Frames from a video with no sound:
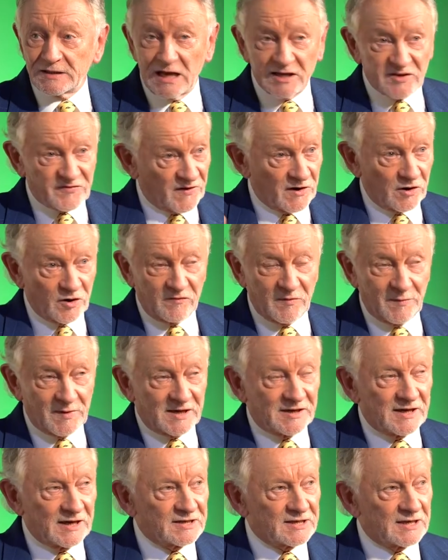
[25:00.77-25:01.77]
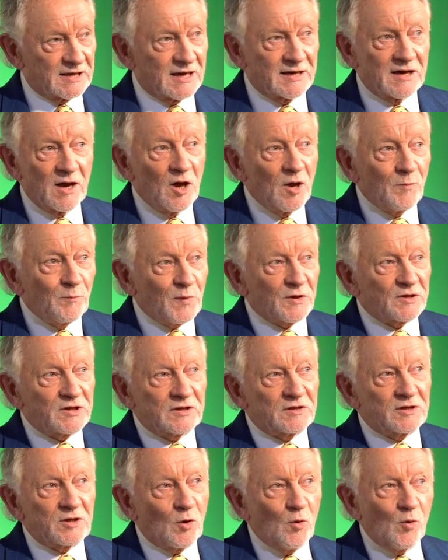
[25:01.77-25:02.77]
That's fair enough, a bit of Dixieland. But
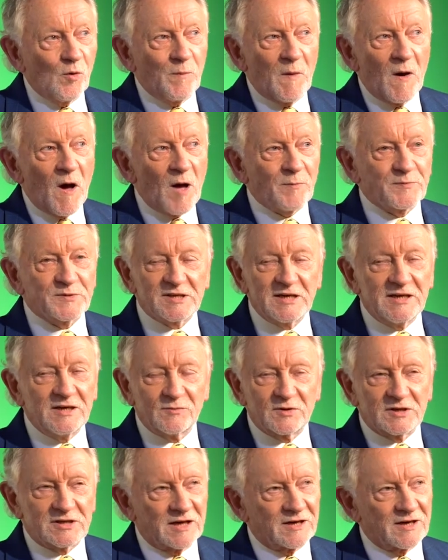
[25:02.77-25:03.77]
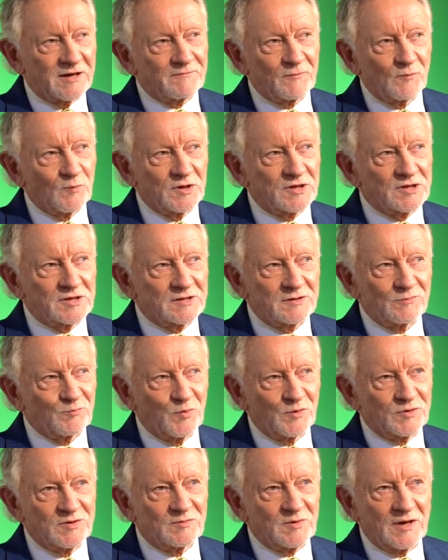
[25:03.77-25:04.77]
the whole pop scene was kind of was
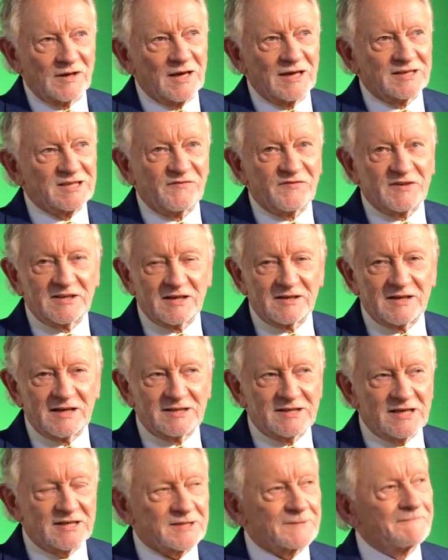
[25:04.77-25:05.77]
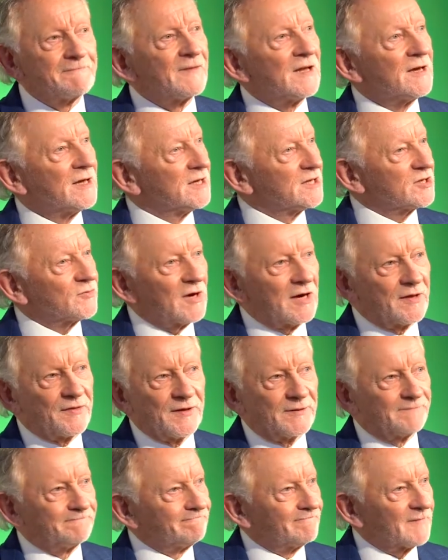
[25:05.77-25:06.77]
was as oh. if it oh. didn't exist. So I
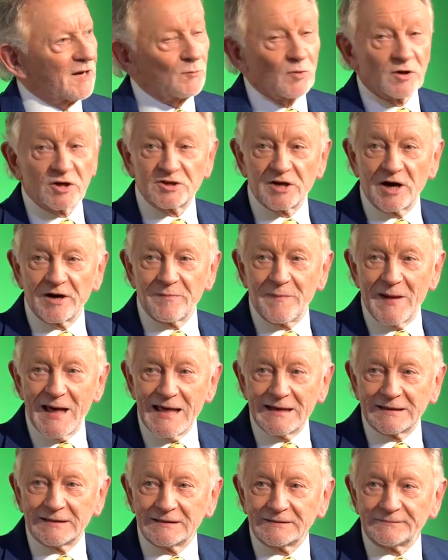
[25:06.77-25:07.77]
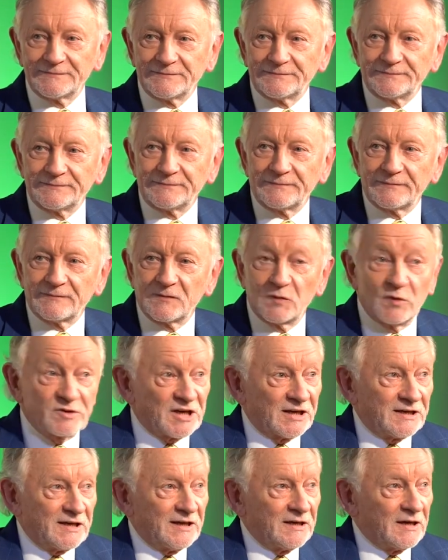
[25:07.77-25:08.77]
thought, I'm going to start a band,
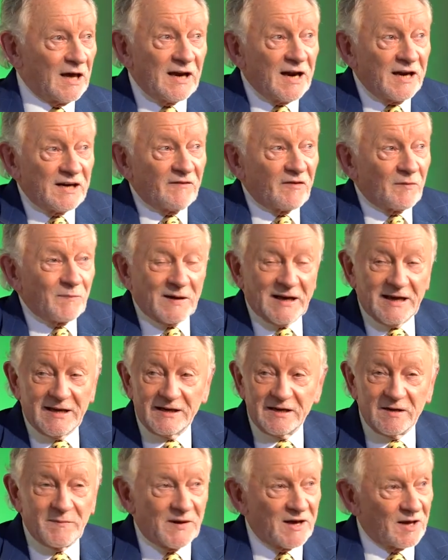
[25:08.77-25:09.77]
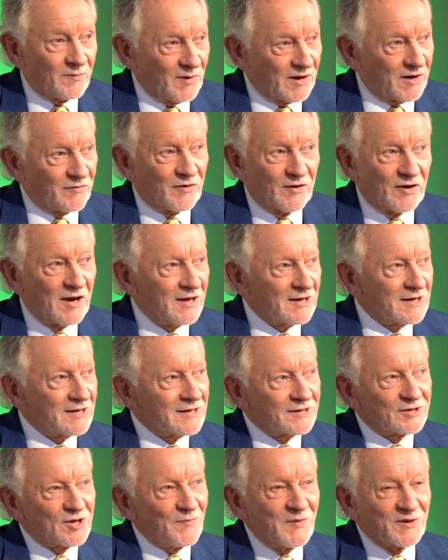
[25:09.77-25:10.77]
which I did. And I'd never played in a band, but I thought
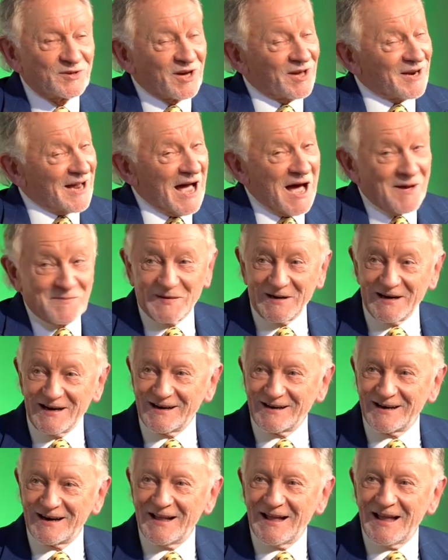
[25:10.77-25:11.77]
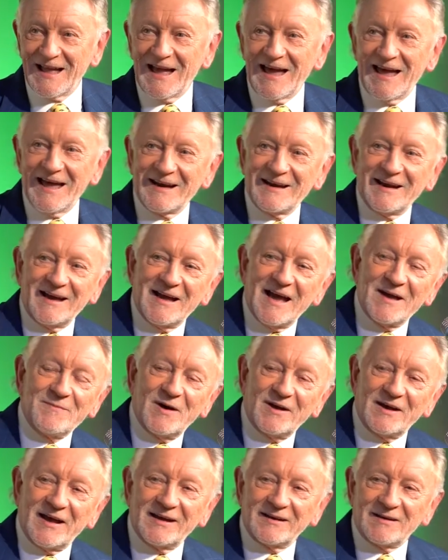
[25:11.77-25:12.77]
something's got to happen here, and I,
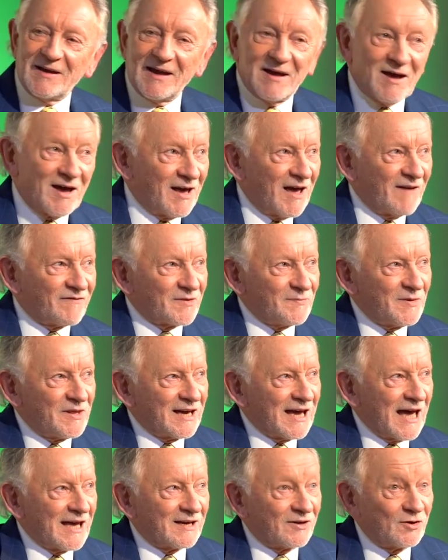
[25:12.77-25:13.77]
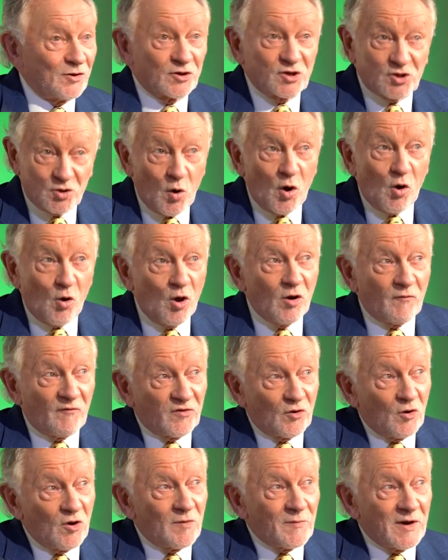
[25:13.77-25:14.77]
I, I have to be the guy to do it. So all,
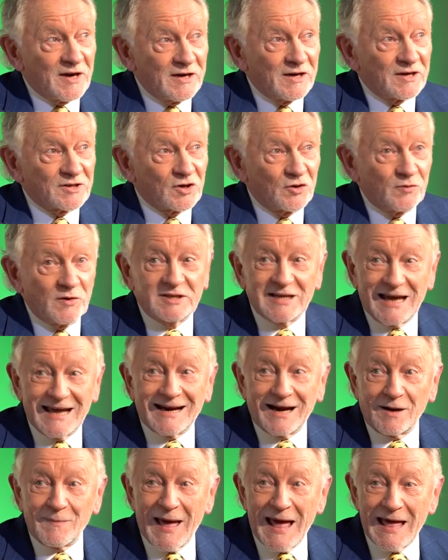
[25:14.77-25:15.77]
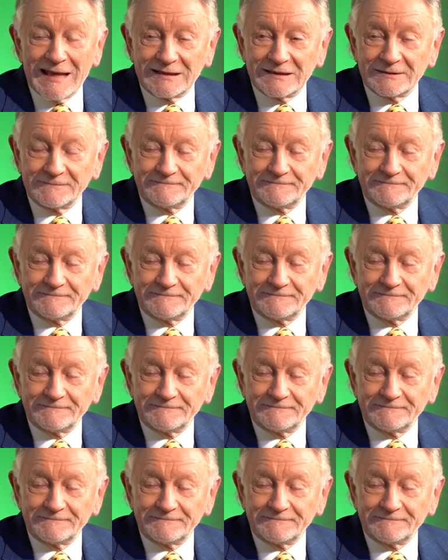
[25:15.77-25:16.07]
for all of my years in Queens, I had a band.